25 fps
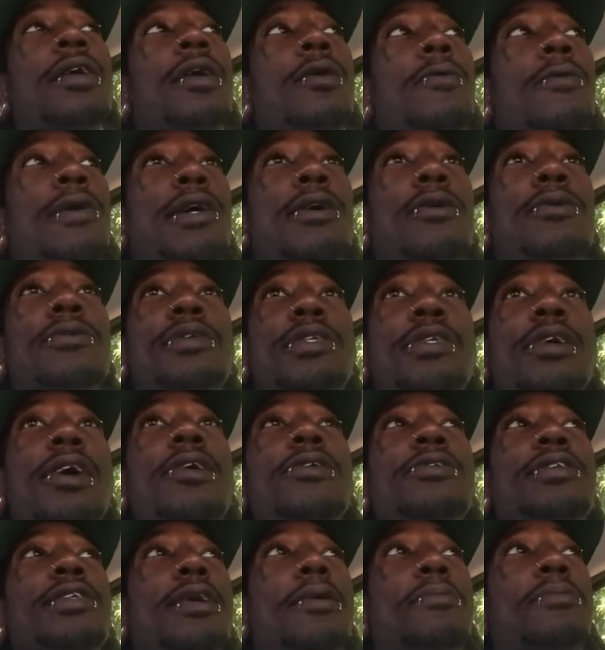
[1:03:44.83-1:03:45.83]
We're going to
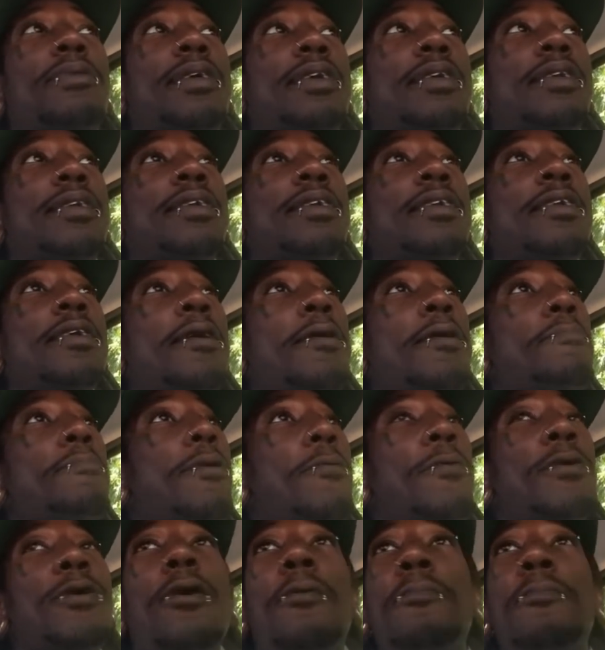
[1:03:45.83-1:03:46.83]
start something,
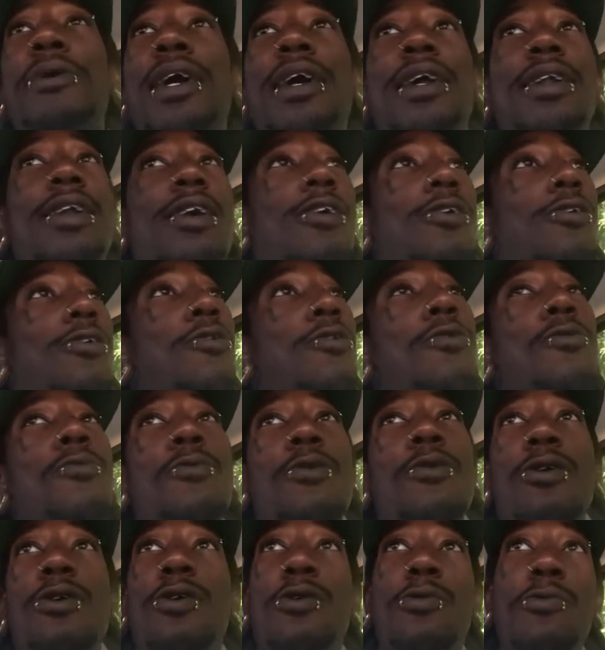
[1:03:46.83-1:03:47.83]
but we're going to be in our own
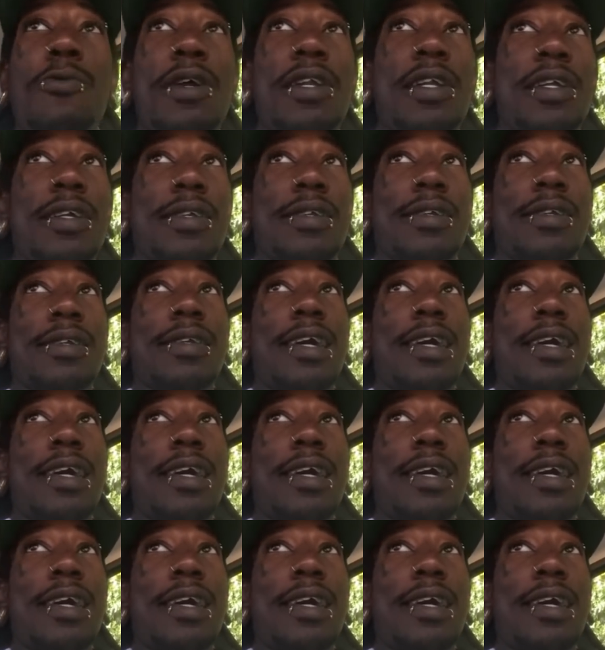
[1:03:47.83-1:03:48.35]
world with it.